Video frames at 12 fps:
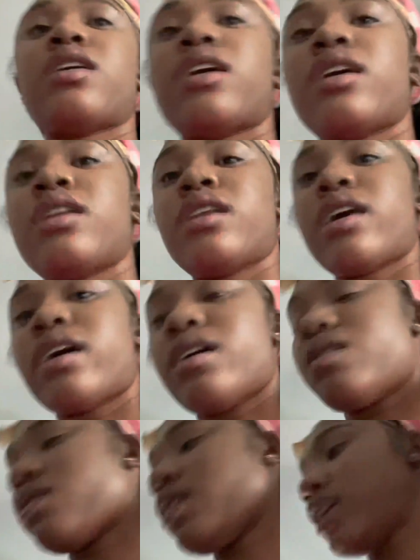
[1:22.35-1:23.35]
And
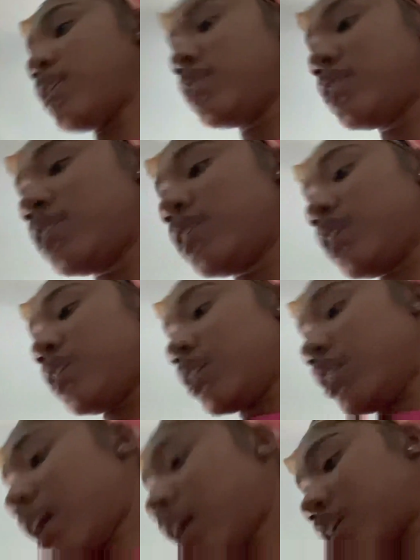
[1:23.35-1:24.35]
now I just need
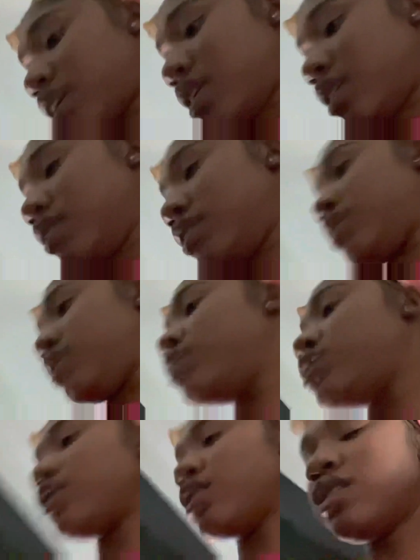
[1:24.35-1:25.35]
like a
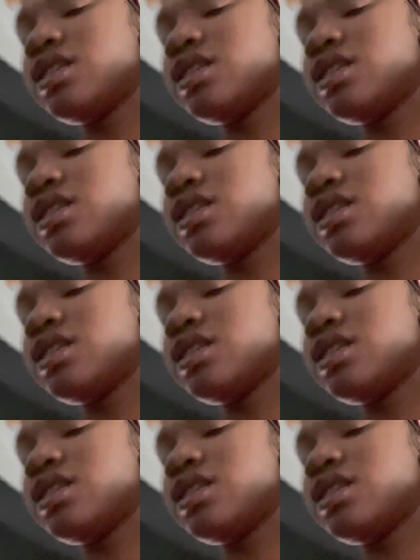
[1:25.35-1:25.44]
t-shirt